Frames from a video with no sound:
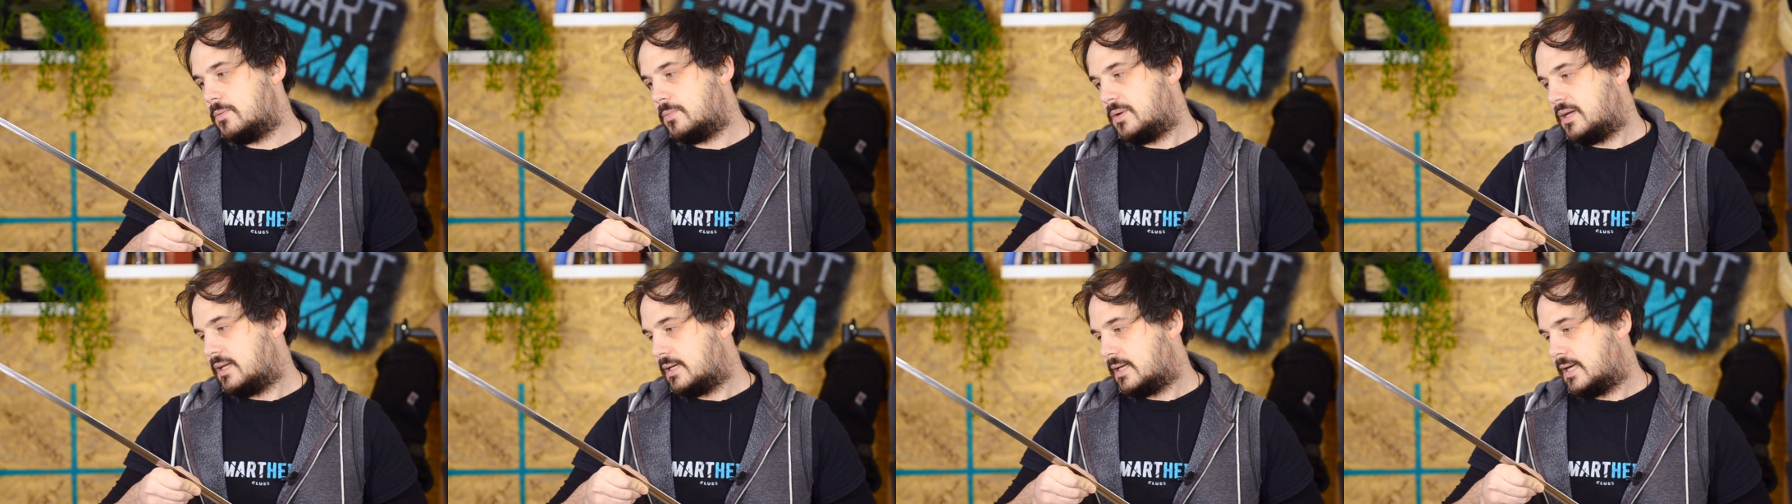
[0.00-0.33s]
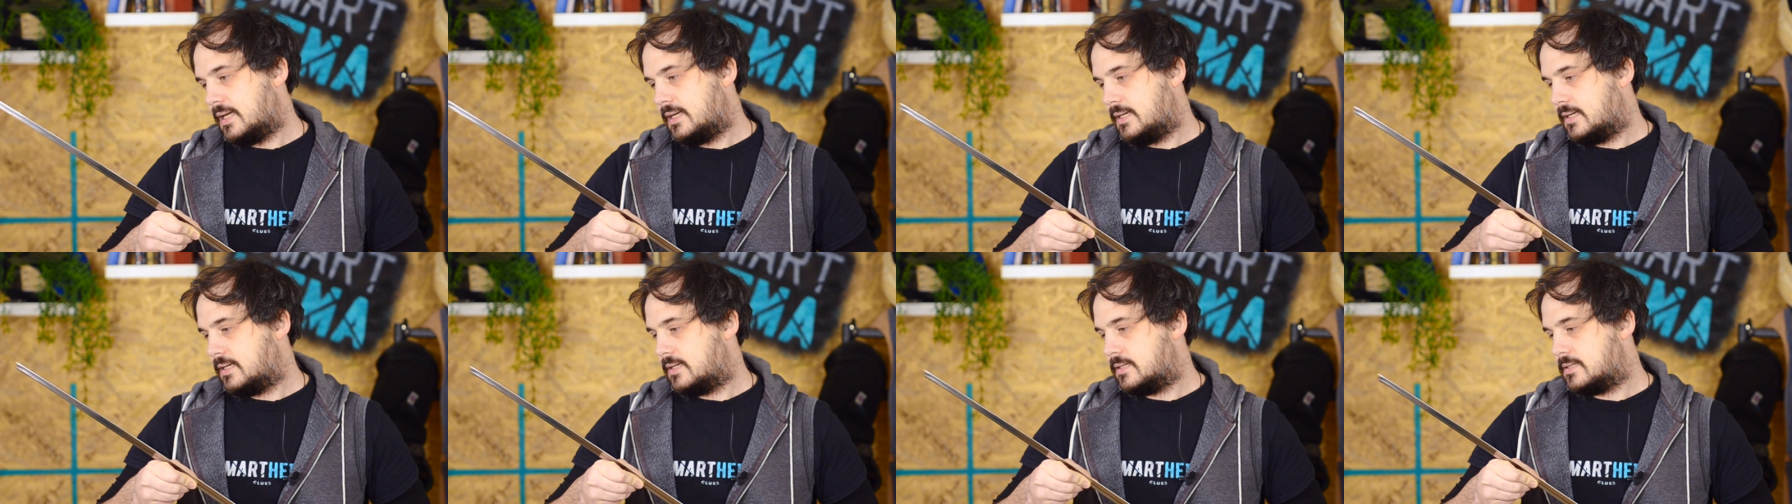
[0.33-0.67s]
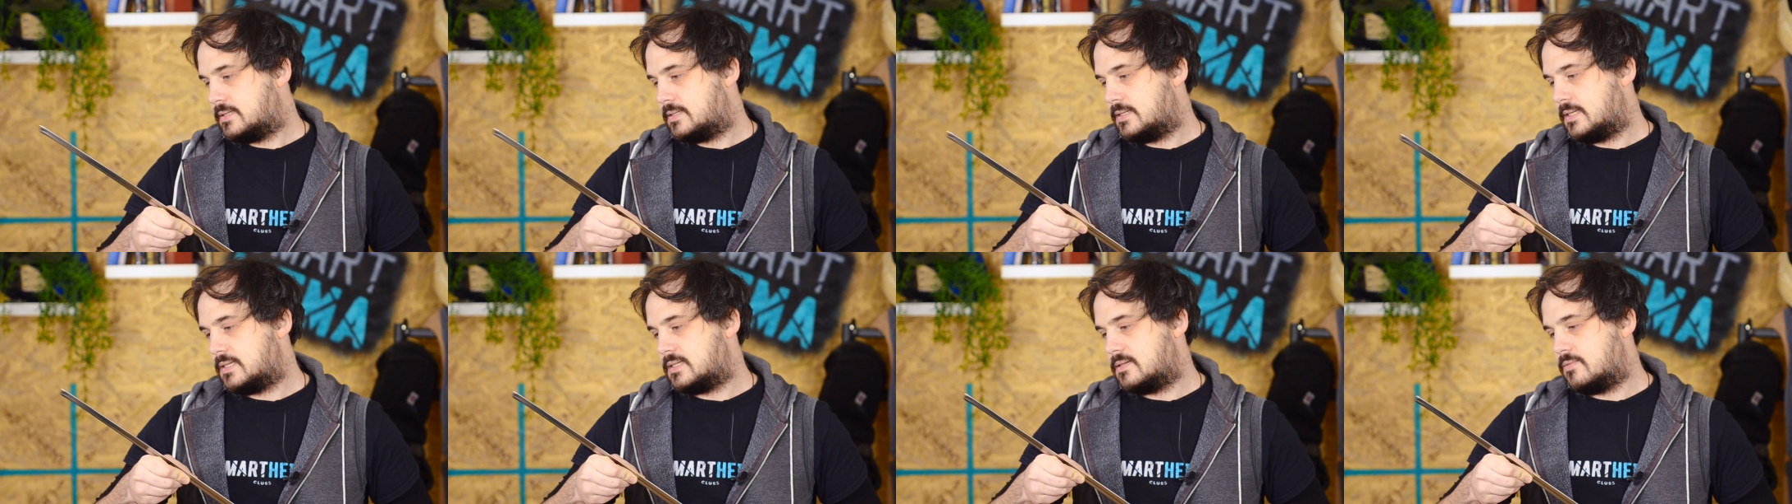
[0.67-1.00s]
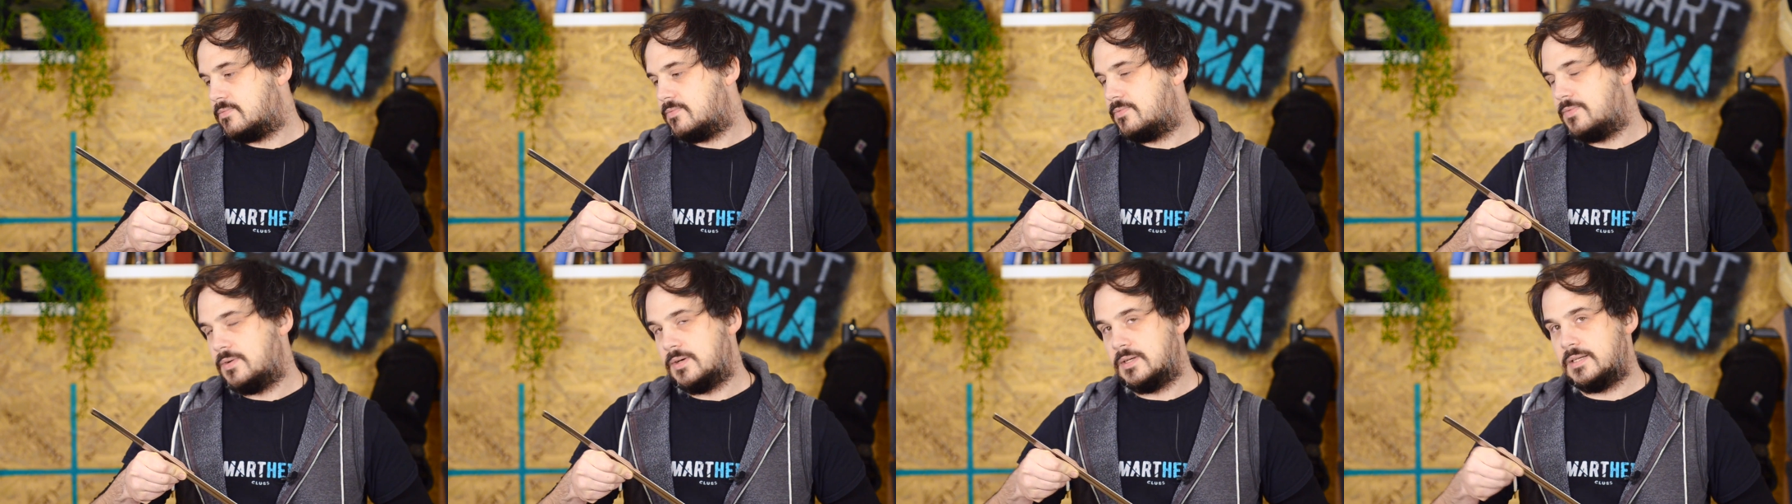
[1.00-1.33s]
When you get an inconsistent
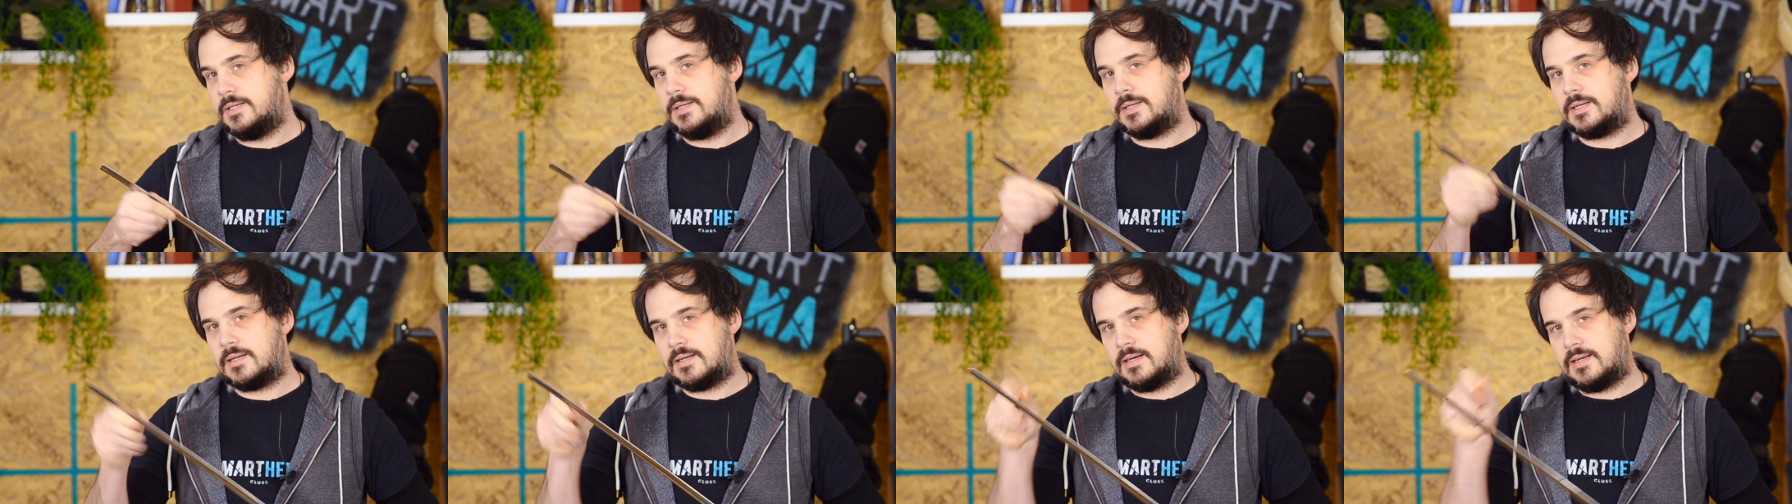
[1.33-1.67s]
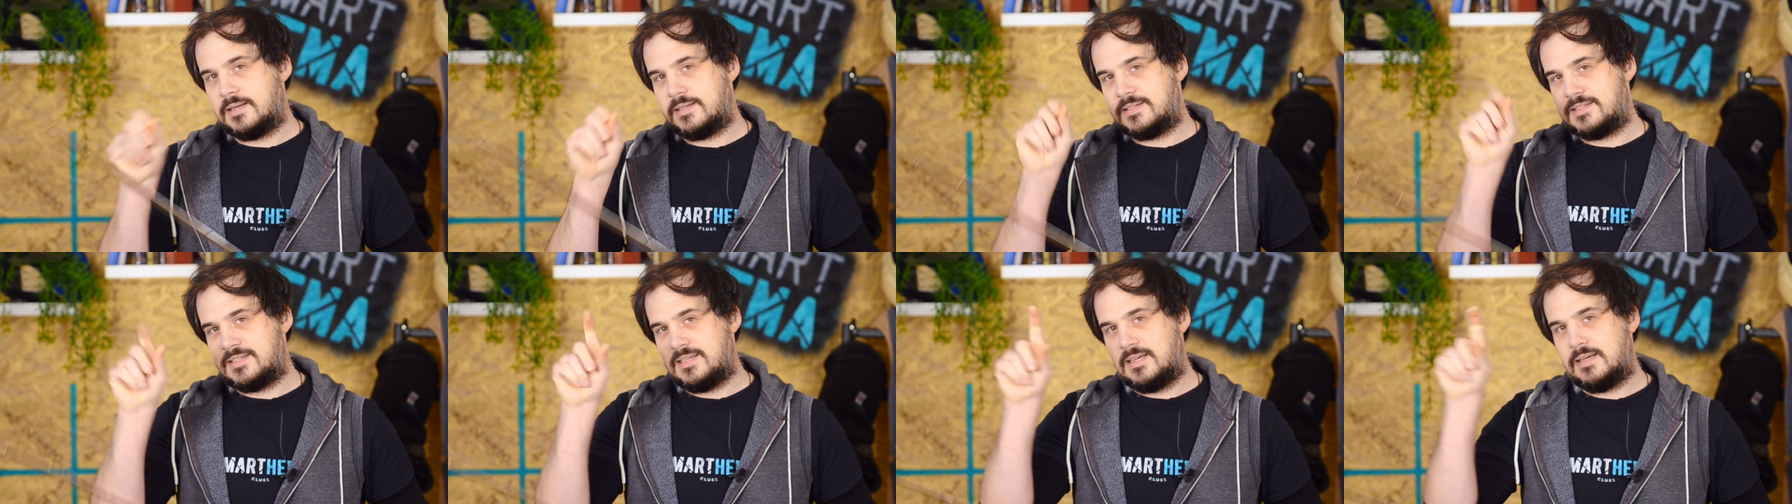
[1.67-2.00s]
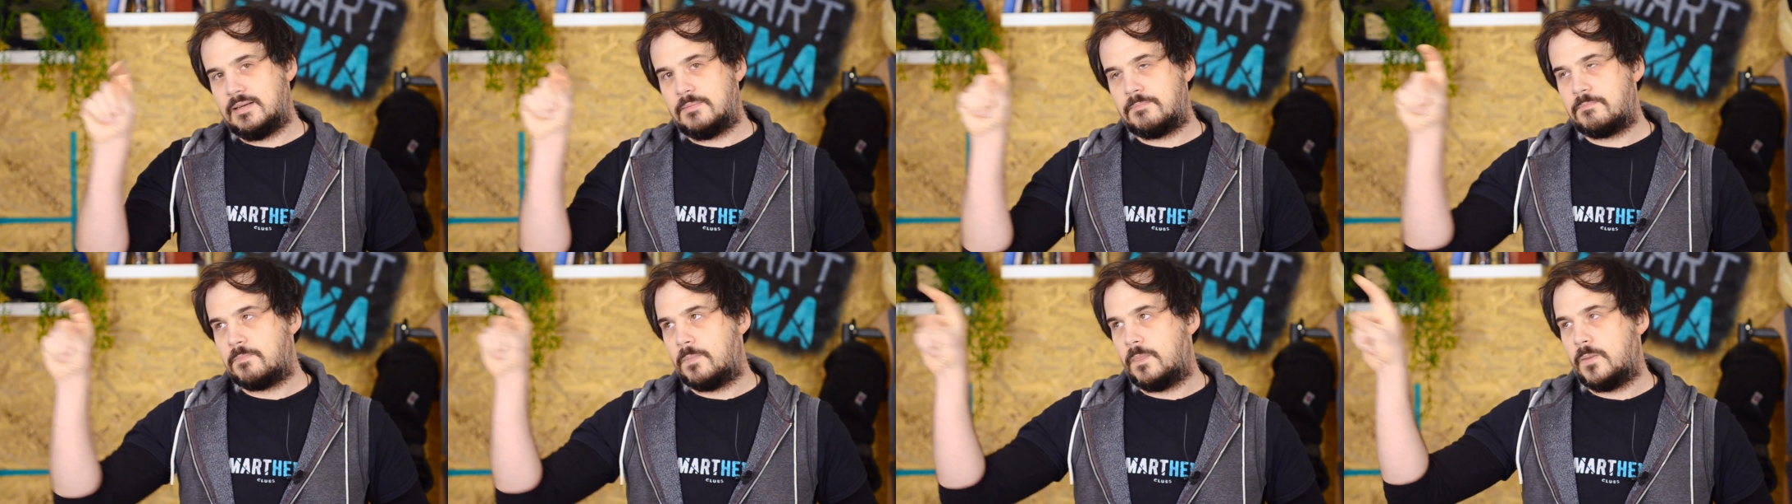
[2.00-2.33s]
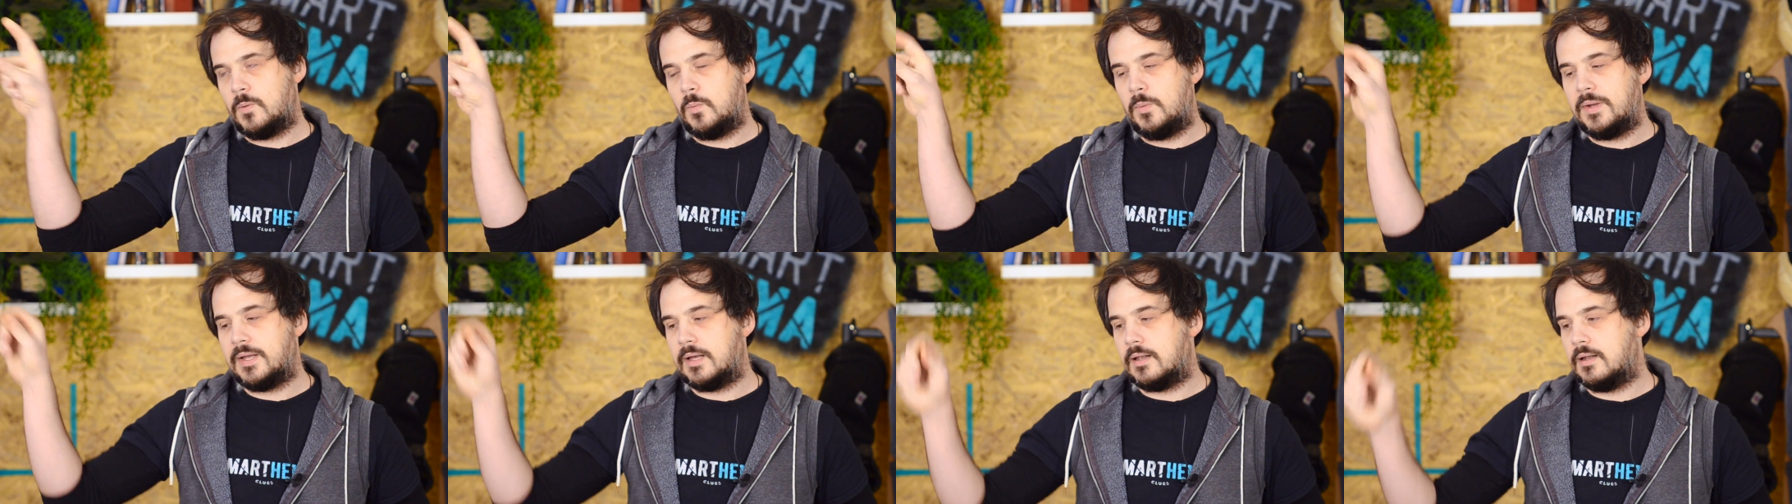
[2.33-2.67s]
fuller, you can kind of see it
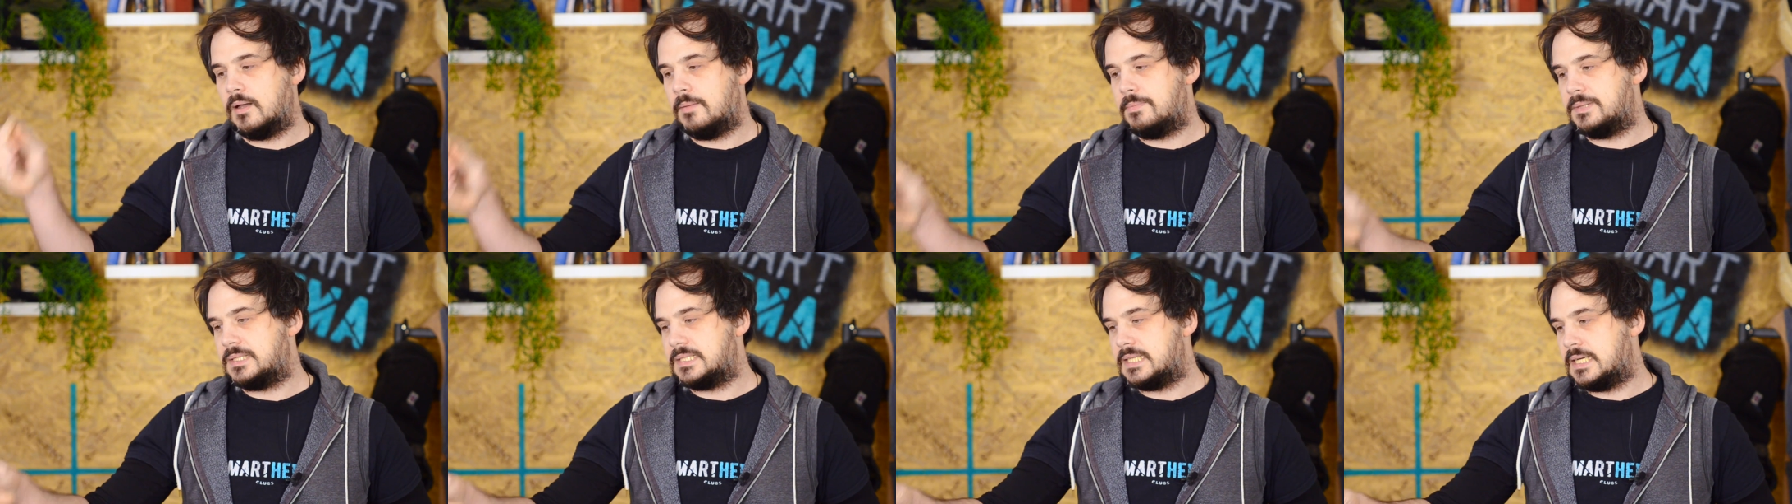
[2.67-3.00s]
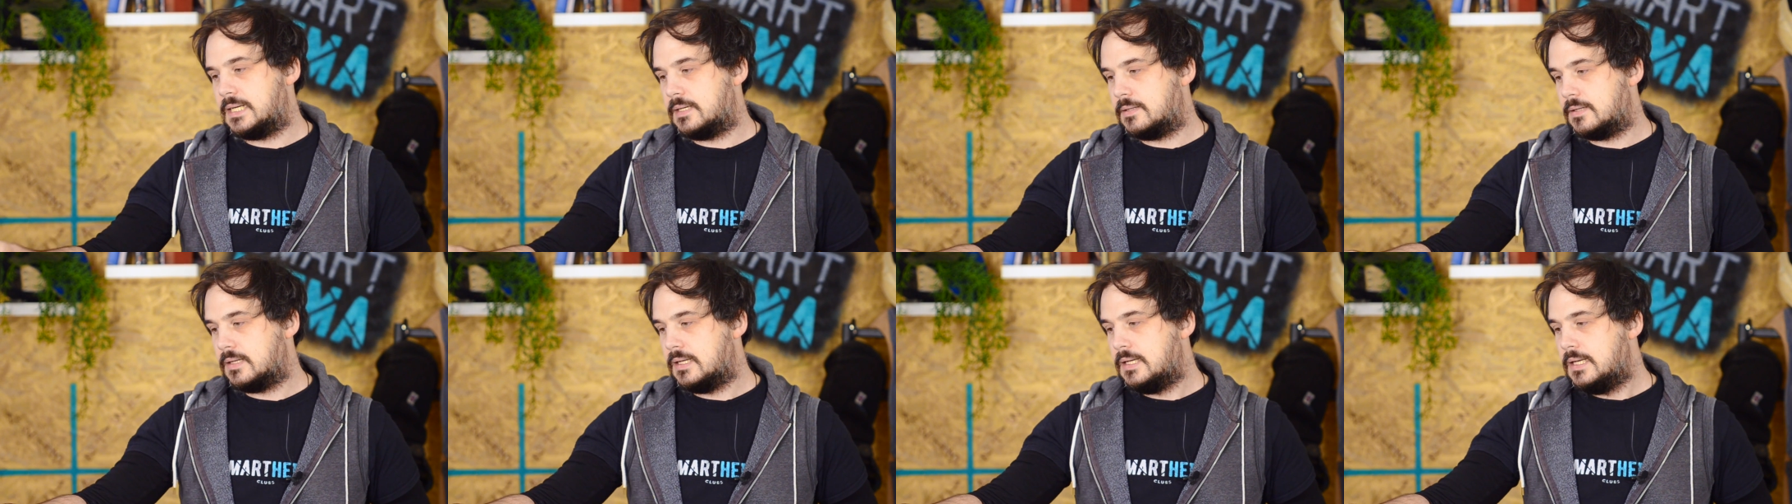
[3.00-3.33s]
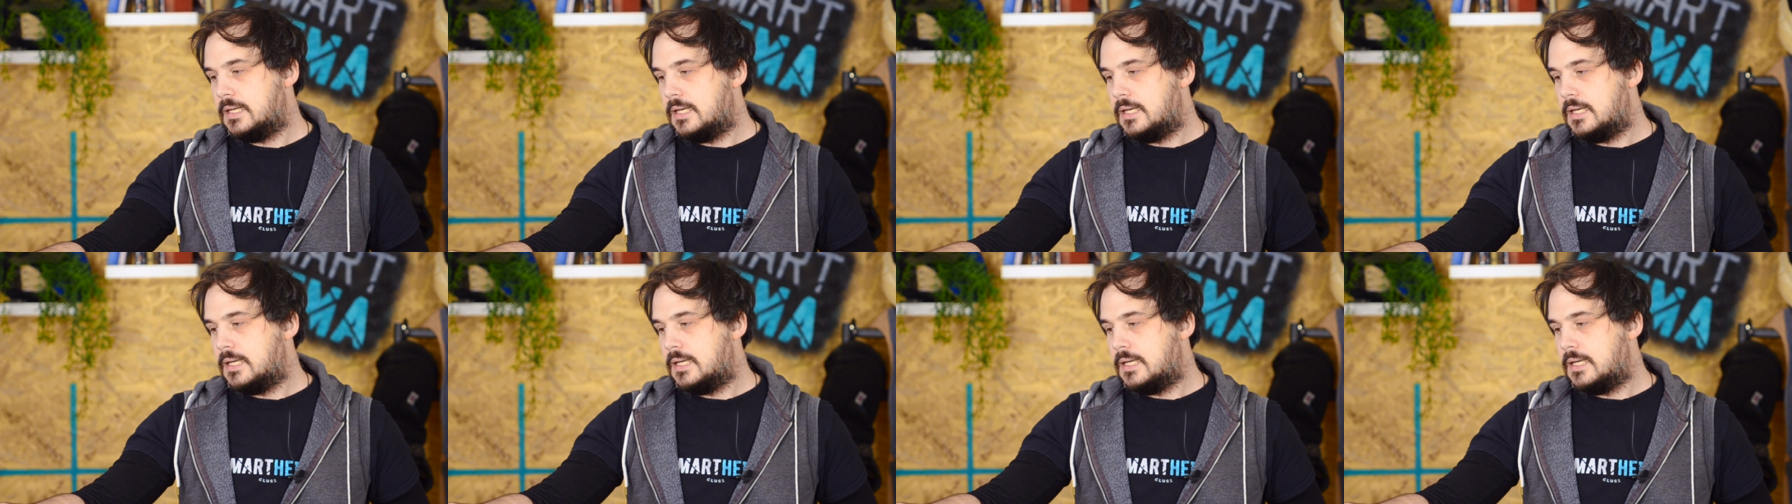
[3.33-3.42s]
wiggle up and down.